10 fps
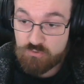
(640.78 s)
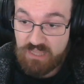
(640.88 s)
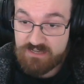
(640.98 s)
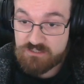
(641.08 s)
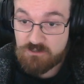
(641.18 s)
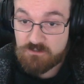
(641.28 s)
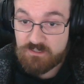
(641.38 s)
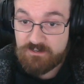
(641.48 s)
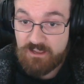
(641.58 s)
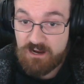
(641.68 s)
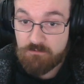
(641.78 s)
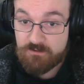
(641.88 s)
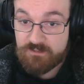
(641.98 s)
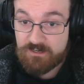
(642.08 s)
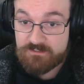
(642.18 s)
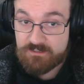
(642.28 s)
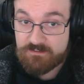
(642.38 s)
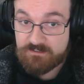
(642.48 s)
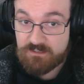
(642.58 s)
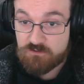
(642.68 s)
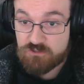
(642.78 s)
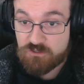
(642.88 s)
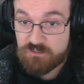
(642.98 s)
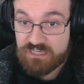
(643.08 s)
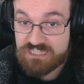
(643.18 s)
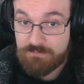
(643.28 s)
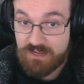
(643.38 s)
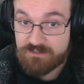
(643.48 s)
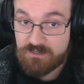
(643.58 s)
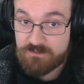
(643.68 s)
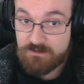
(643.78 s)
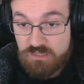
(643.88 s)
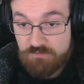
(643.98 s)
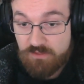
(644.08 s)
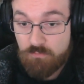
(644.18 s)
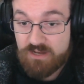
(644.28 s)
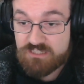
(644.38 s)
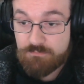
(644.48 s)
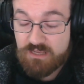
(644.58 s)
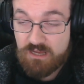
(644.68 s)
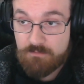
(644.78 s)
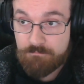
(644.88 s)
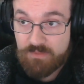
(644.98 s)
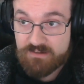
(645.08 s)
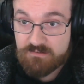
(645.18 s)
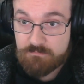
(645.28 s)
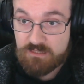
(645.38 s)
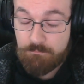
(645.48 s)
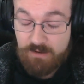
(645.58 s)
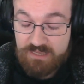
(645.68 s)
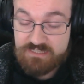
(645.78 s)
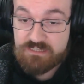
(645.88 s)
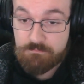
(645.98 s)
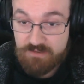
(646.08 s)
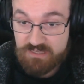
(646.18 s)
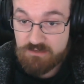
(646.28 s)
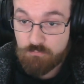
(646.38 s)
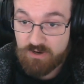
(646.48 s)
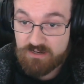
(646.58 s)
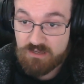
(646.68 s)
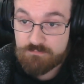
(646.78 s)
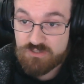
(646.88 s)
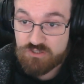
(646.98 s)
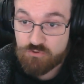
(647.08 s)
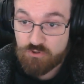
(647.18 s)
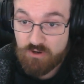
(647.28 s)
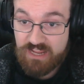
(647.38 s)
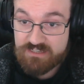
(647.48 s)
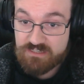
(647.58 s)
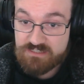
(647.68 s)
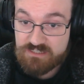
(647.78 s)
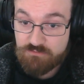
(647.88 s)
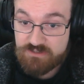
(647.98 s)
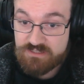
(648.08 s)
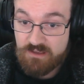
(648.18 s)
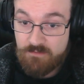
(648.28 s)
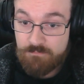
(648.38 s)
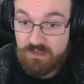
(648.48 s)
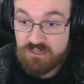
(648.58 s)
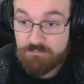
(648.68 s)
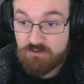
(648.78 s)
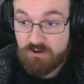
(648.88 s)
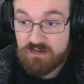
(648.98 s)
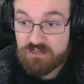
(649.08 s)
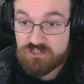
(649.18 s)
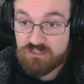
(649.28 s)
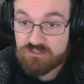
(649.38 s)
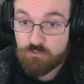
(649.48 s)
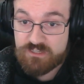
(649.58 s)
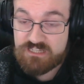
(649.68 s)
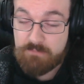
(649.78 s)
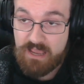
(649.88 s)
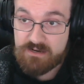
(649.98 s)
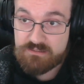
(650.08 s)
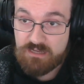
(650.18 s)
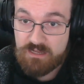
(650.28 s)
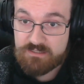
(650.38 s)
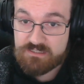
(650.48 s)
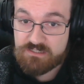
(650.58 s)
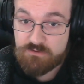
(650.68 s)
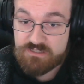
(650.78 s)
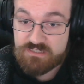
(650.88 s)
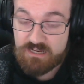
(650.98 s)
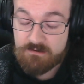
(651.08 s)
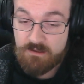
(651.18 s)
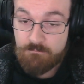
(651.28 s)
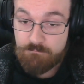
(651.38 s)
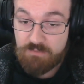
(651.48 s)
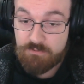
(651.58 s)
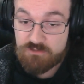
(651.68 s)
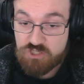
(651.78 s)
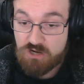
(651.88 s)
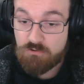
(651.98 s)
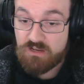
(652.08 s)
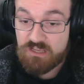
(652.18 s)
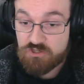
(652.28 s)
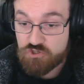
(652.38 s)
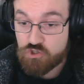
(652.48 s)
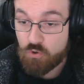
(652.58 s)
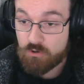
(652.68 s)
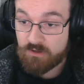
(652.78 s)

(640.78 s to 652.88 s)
that is certainly an area that I think that they could certainly expand on. If they want to become, like, the place to be when it comes to, hentai series, I think it'd be quite logical to expand on the series that people generally enjoy.